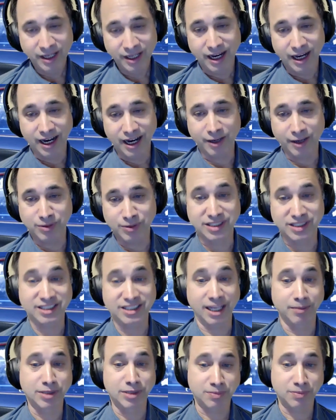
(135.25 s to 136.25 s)
Uh, he was a
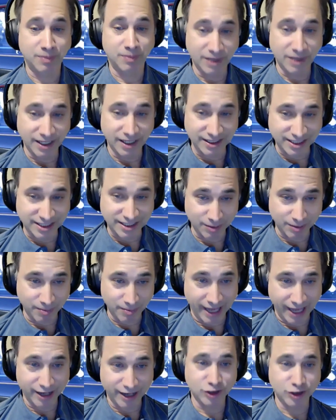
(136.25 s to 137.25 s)
subsystem uh,
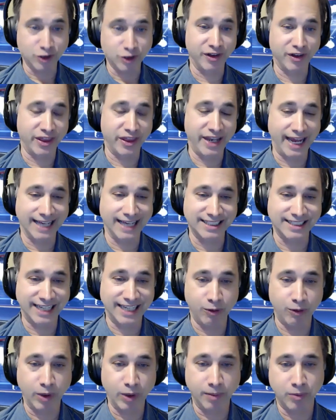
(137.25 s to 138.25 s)
manager for the NASA
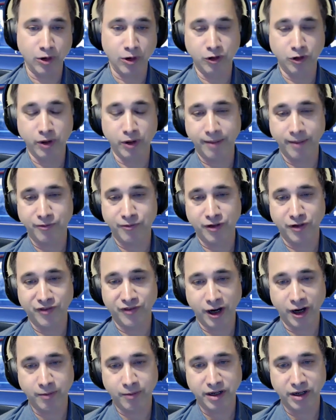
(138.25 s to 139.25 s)
Gateway program for
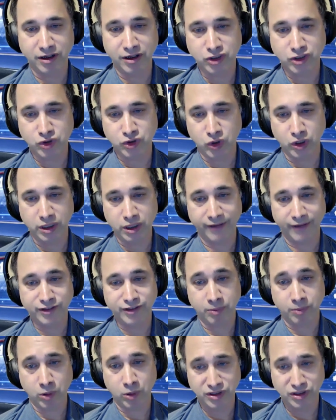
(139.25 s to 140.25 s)
environmental control and life
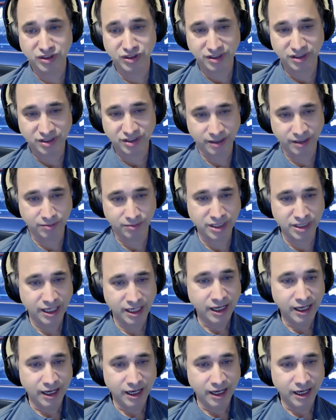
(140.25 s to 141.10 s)
support systems